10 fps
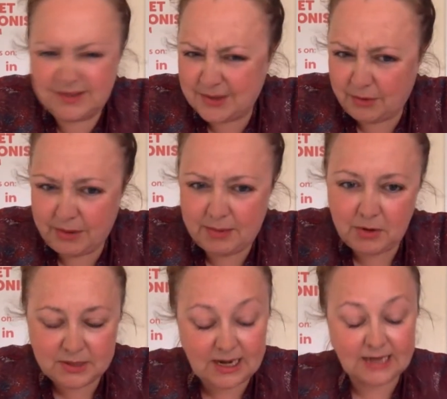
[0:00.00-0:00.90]
Sorry, I'm
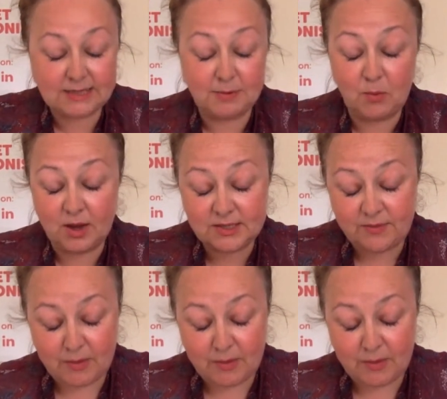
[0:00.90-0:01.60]
not selecting my words very